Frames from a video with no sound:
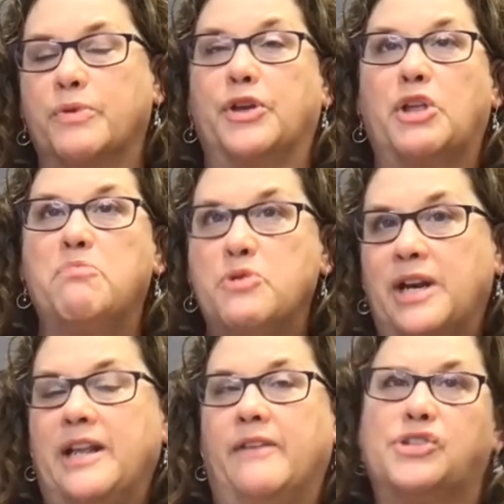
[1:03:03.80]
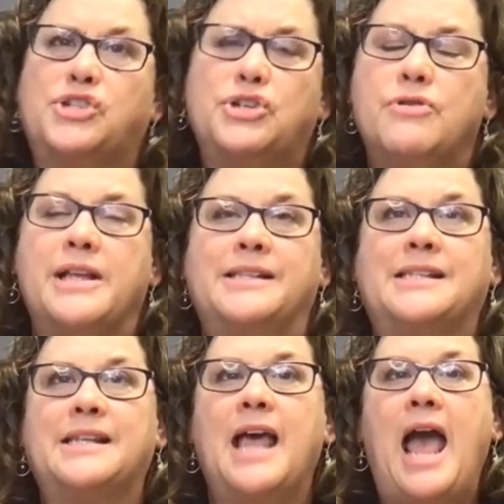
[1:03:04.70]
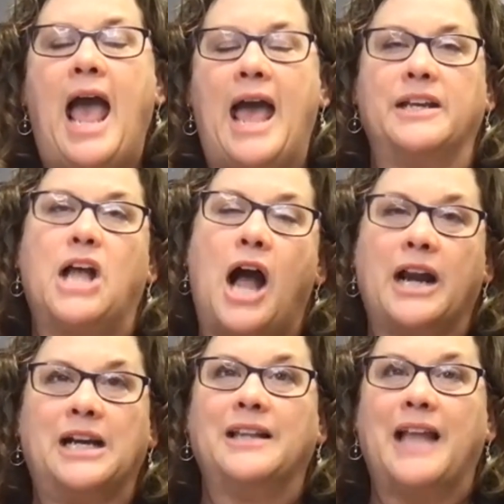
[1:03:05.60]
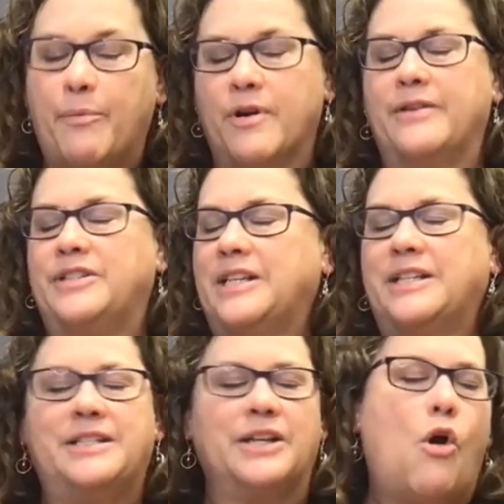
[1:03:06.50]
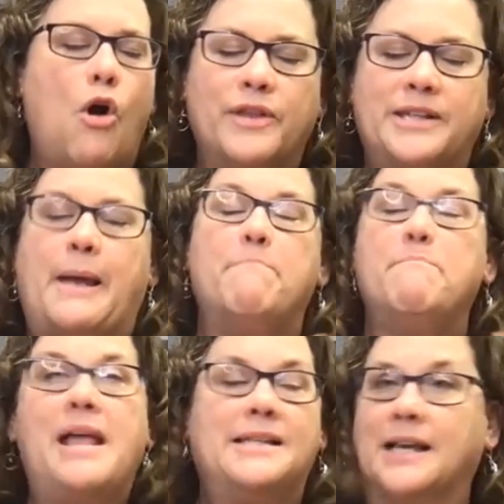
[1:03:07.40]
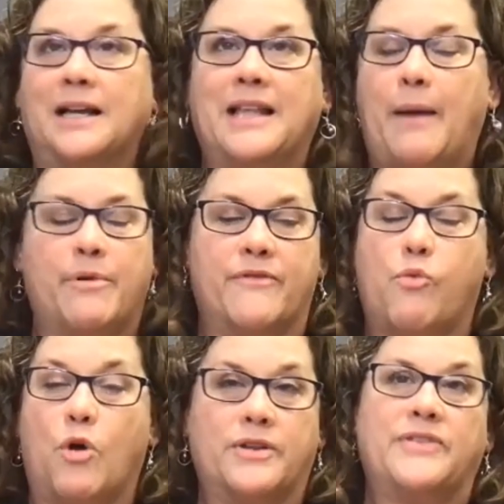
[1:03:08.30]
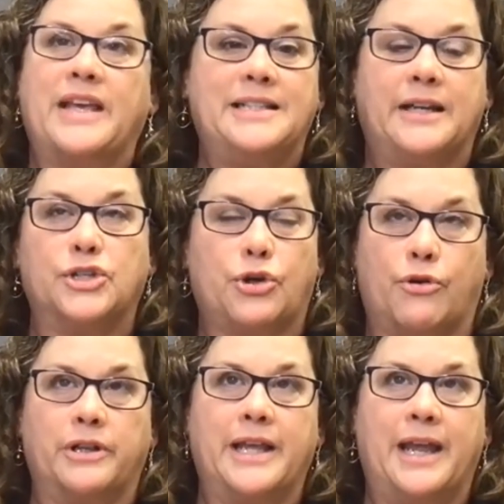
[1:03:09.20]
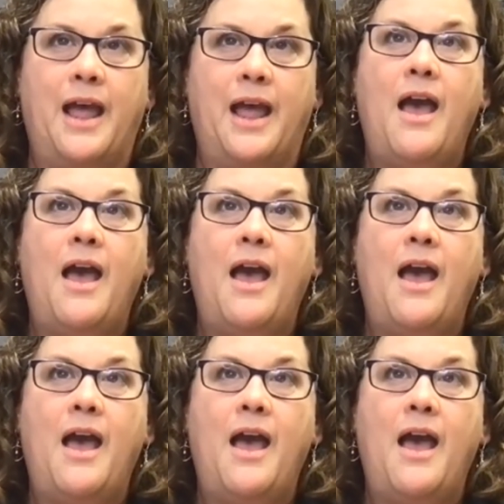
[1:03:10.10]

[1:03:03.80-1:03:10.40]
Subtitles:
with the community of students and got collaborative, did all this amazing collaborative work that they did internally.